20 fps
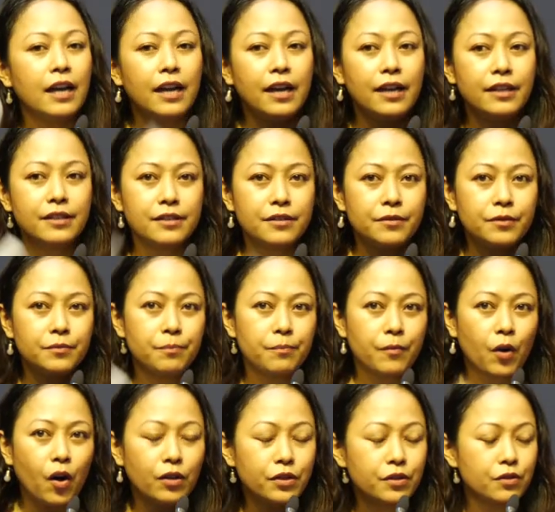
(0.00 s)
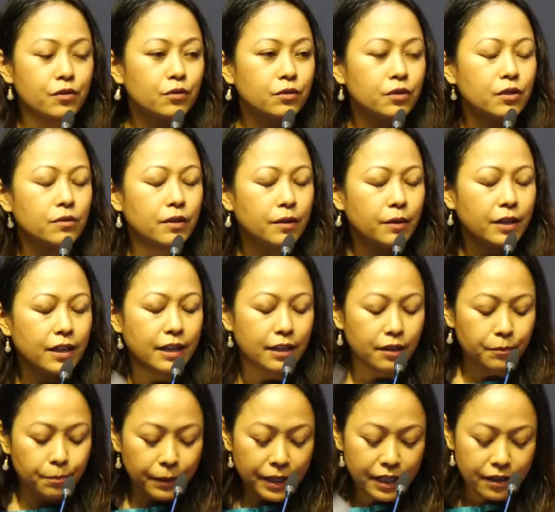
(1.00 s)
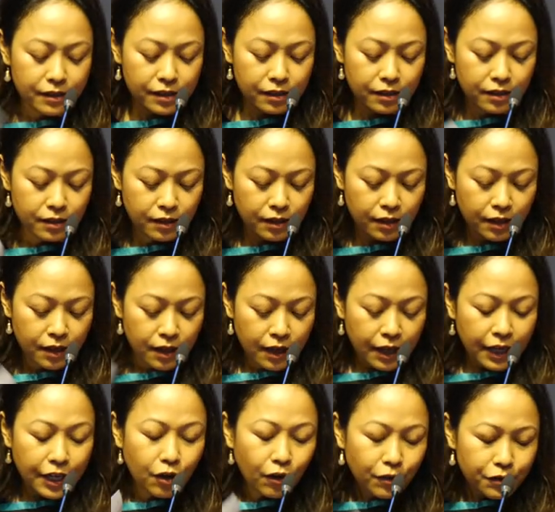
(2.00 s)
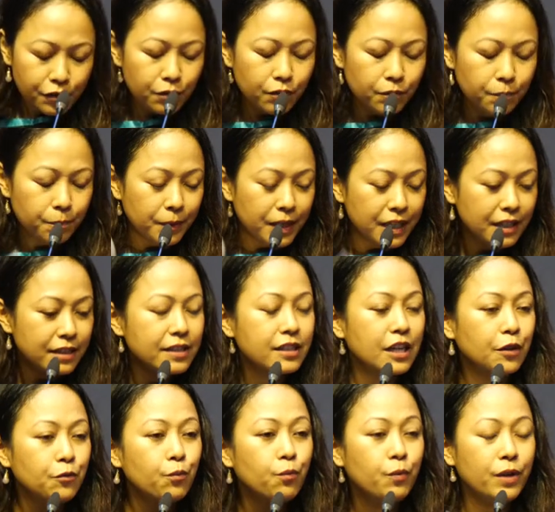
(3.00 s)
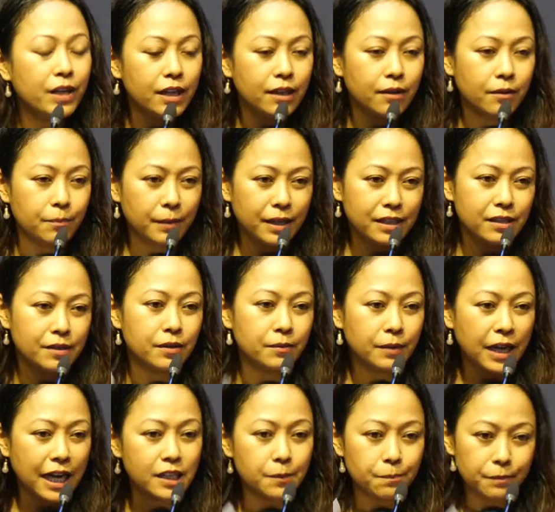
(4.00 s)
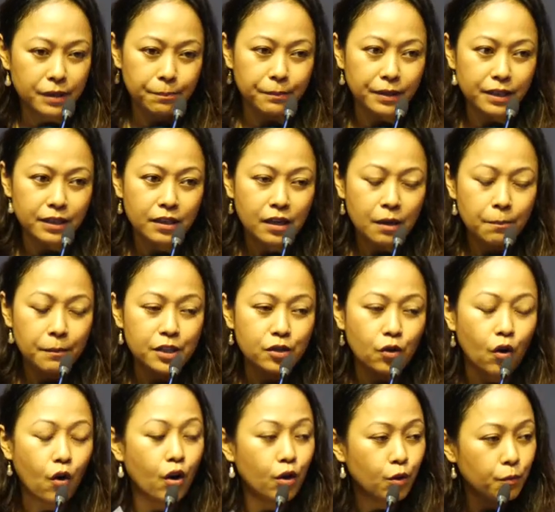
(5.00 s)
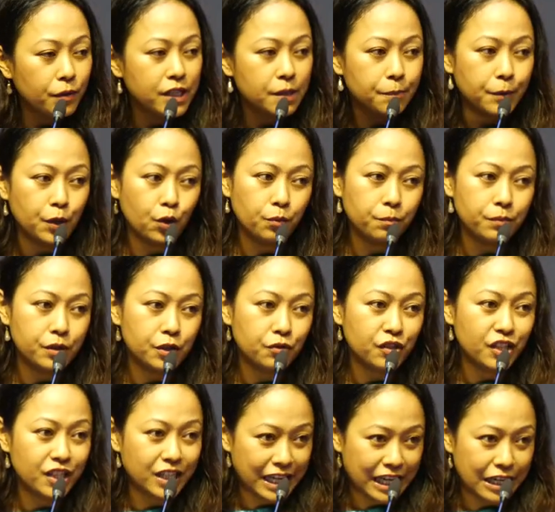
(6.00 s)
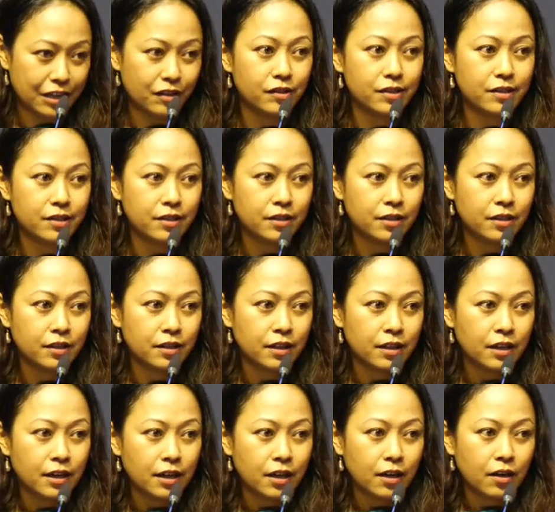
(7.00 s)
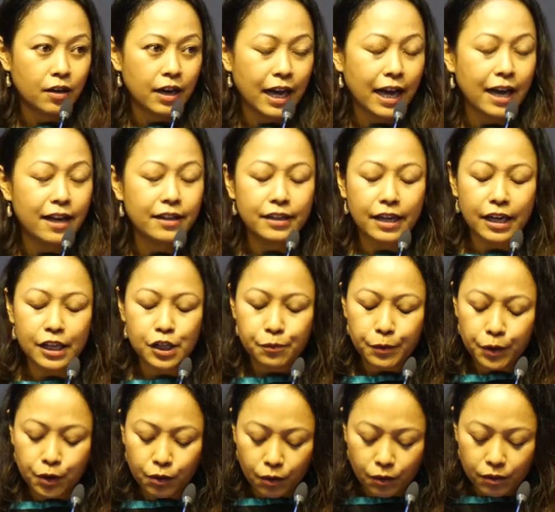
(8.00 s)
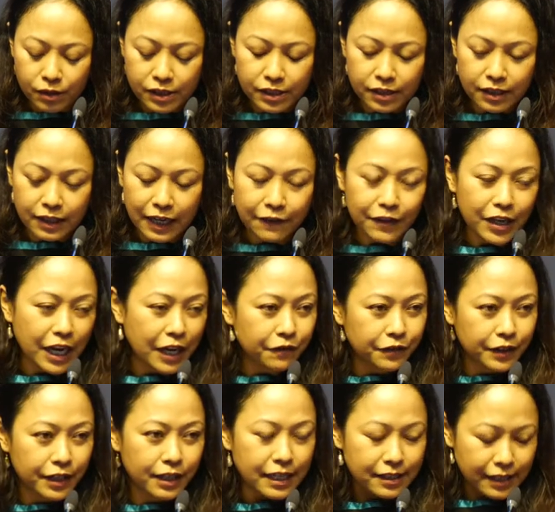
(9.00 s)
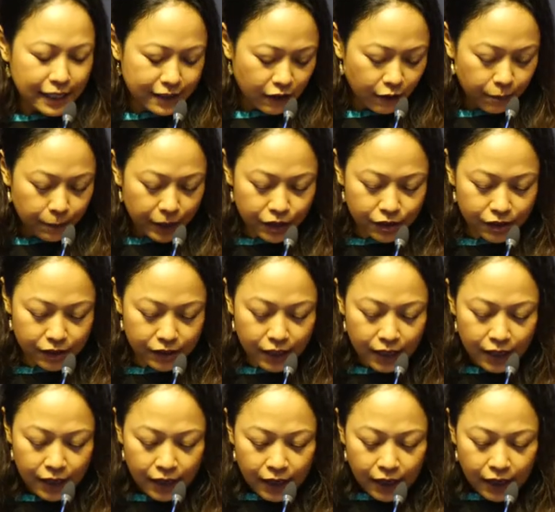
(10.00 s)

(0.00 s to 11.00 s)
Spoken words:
it also means that we must, as people, must always be open to change. And as we grow older, I mean, I have realized, as I've mentioned,